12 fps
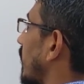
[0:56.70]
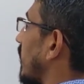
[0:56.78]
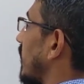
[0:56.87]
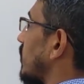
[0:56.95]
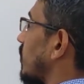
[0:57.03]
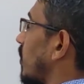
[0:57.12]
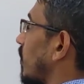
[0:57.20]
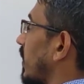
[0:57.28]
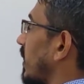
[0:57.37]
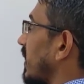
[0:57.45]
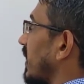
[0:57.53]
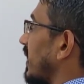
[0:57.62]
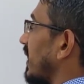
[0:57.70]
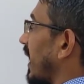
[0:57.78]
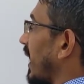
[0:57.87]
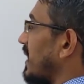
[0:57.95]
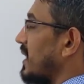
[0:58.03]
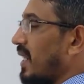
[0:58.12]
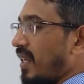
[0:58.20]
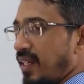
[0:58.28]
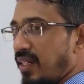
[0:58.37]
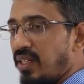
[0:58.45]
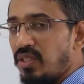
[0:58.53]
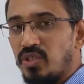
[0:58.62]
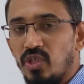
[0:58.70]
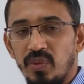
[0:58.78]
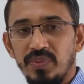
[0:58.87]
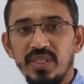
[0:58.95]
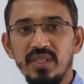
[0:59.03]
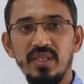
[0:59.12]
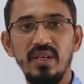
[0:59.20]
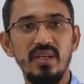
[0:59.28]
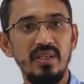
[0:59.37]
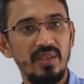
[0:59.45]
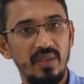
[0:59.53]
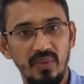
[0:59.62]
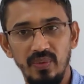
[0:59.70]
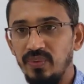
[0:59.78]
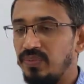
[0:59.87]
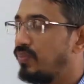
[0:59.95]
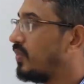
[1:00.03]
also called what? KCL, Kirchhoff's current law,